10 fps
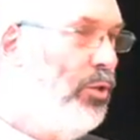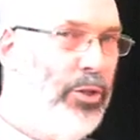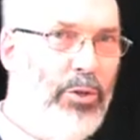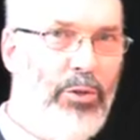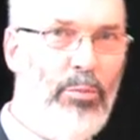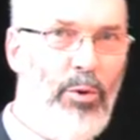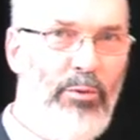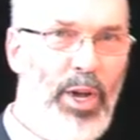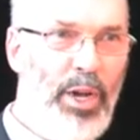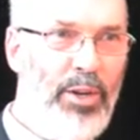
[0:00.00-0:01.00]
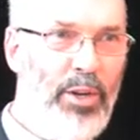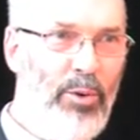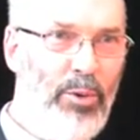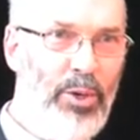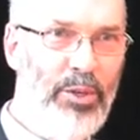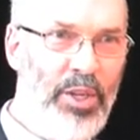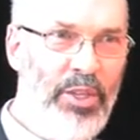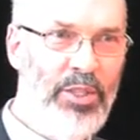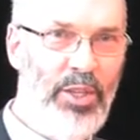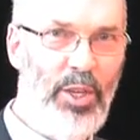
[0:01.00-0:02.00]
to provide a royal
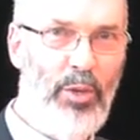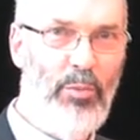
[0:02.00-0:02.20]
dynasty,